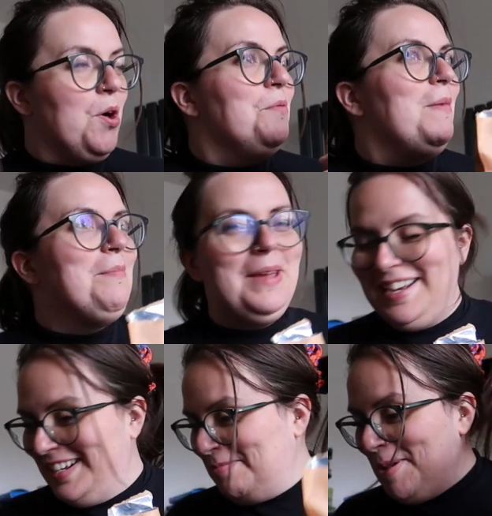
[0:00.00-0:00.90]
world might be
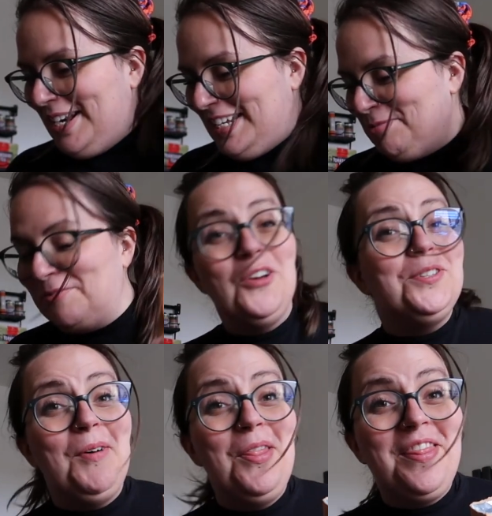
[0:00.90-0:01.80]
ending, but at least we've got
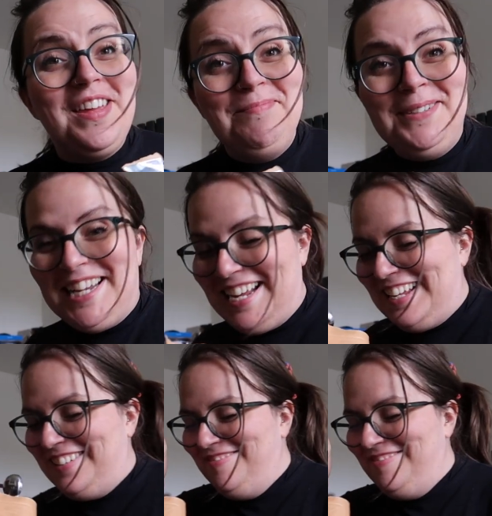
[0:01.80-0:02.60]
some on-theme tea.